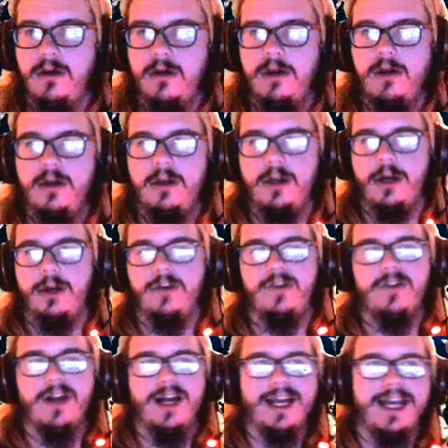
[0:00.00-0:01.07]
No, it's
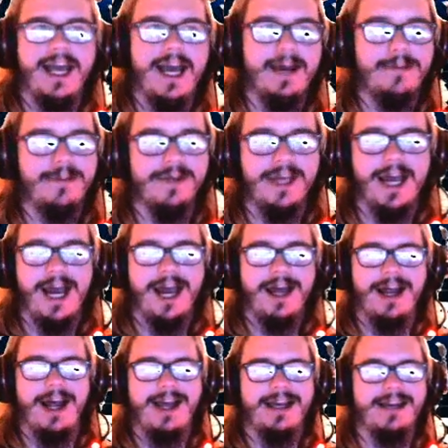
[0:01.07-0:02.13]
not an app. Yeah,
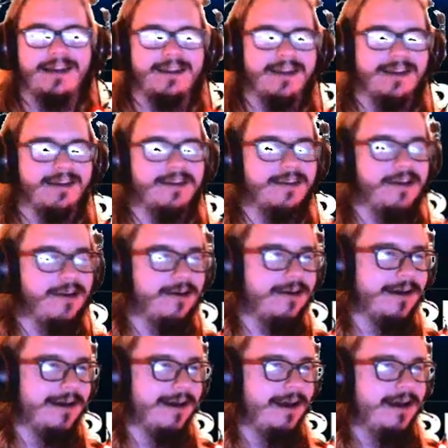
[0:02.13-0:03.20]
I didn't think so.
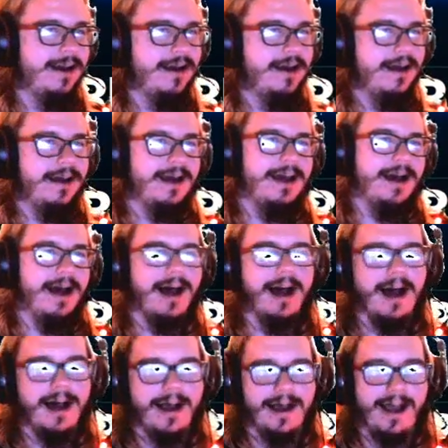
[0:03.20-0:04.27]

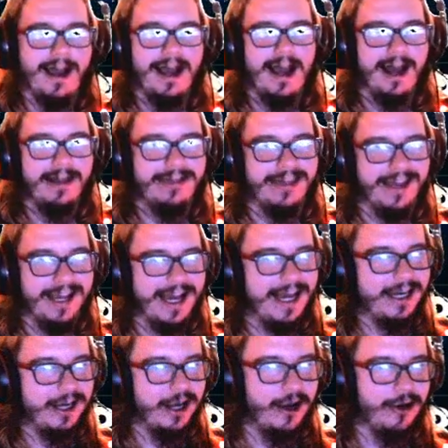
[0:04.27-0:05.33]
I think I
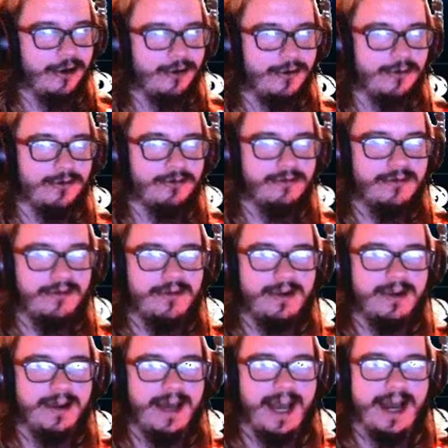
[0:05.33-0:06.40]
know
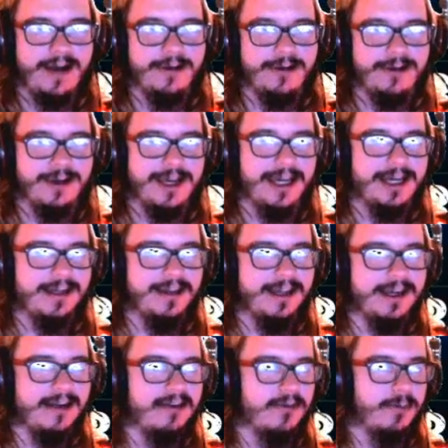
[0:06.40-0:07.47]
how you get it.
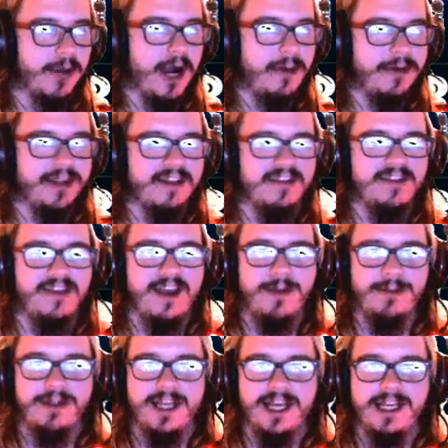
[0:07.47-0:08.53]
Then it's probably the
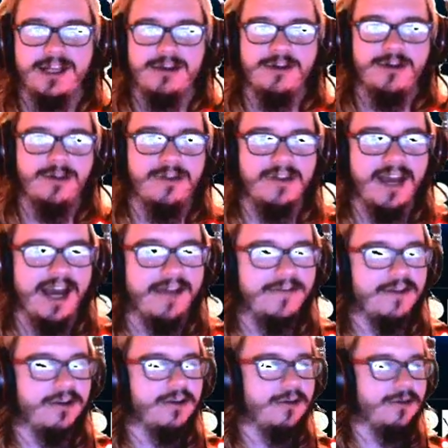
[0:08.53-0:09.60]
same thing you used to have
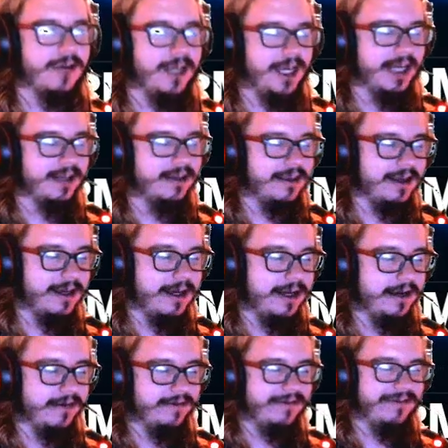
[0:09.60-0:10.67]
to do to get
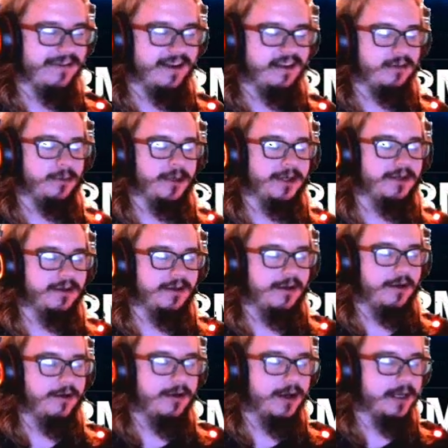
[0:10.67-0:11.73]
the Facebook to
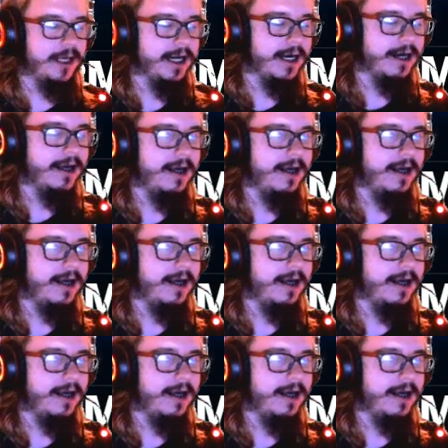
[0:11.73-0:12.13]
load on there.